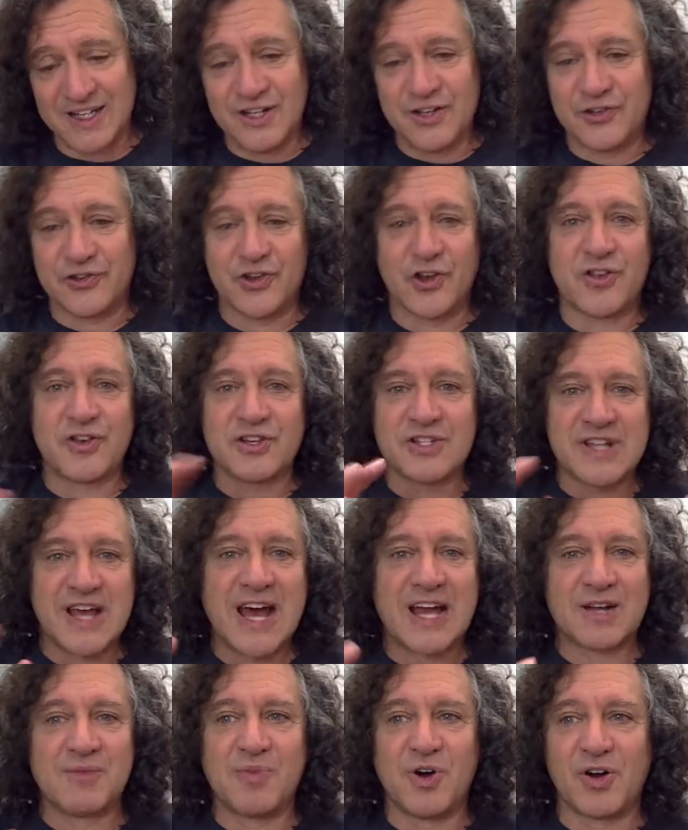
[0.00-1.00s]
So there's
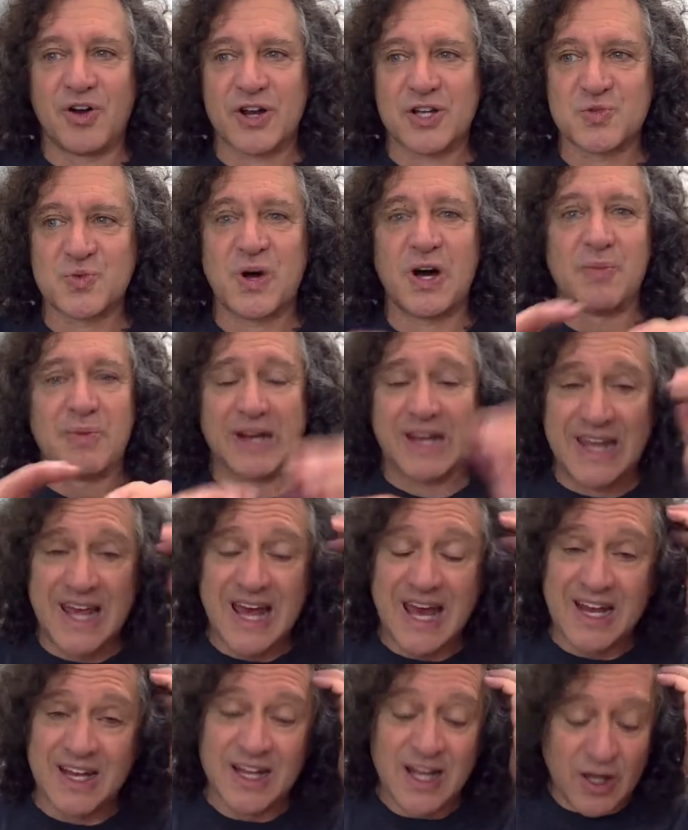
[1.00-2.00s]
that component as well. But
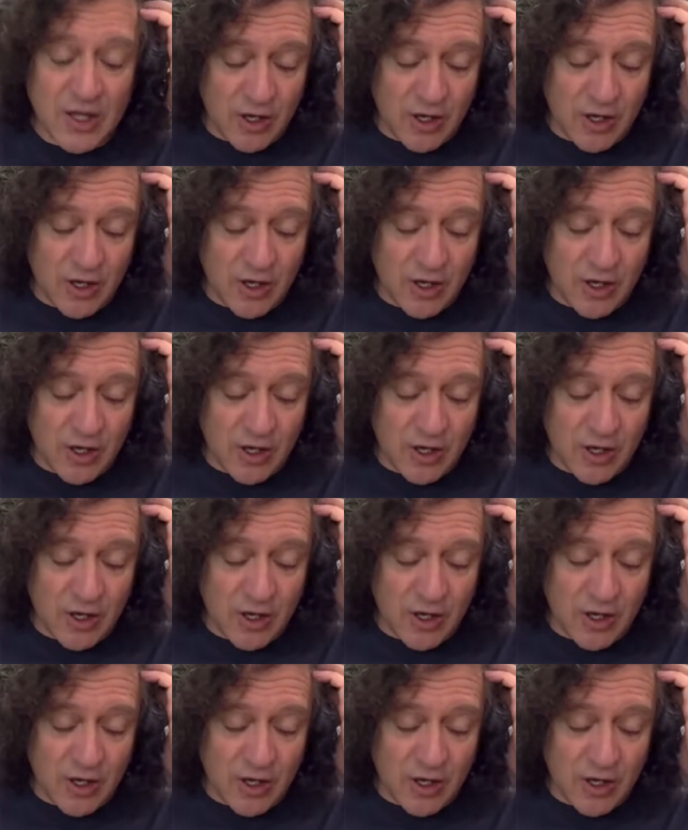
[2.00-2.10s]
again,